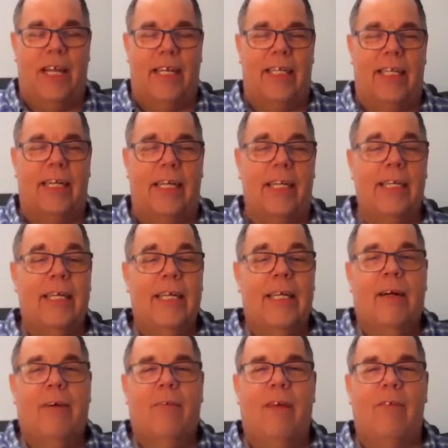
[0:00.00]
And
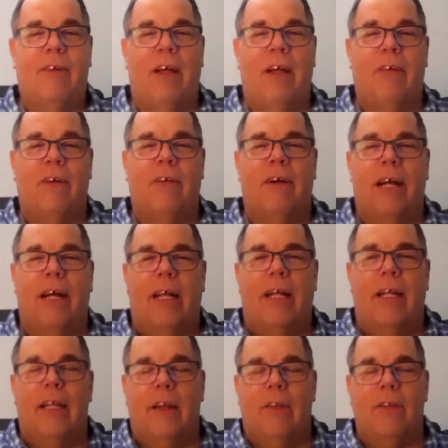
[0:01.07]
we have
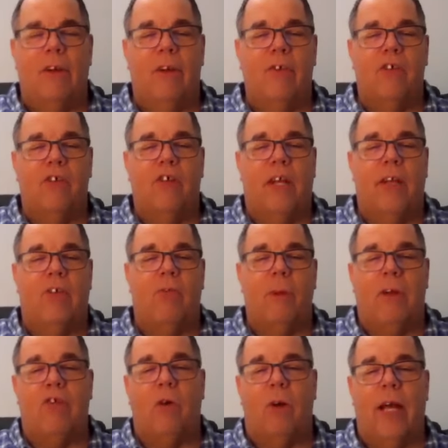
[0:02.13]
another interesting
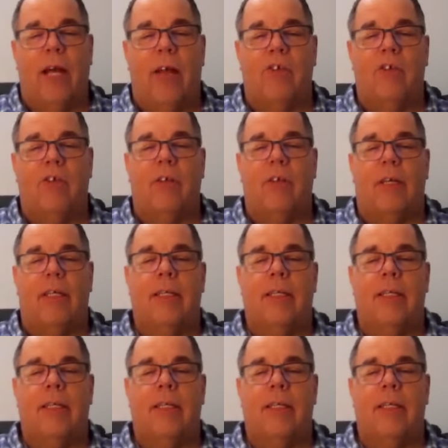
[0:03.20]
special guest,